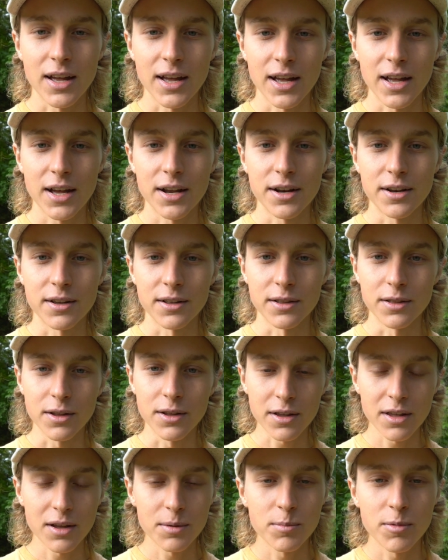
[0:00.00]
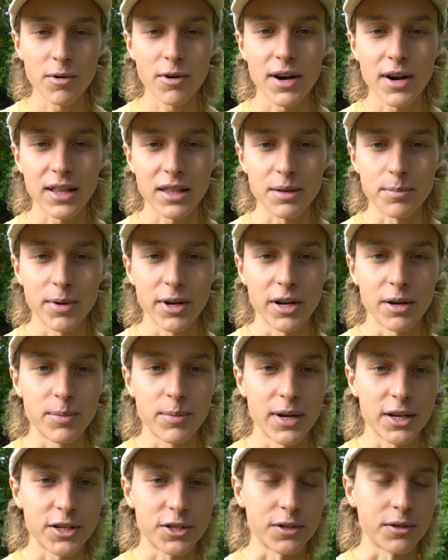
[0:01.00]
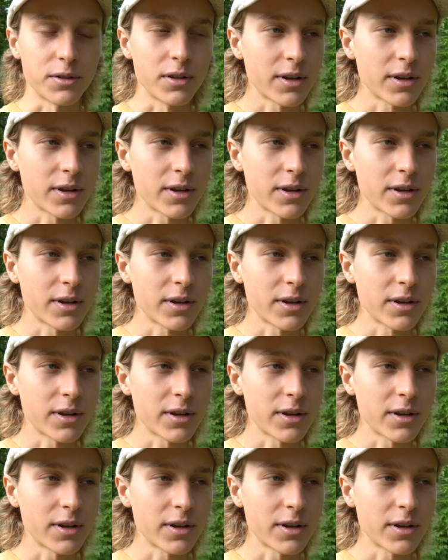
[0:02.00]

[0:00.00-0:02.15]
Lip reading: and looking more at the bigger picture,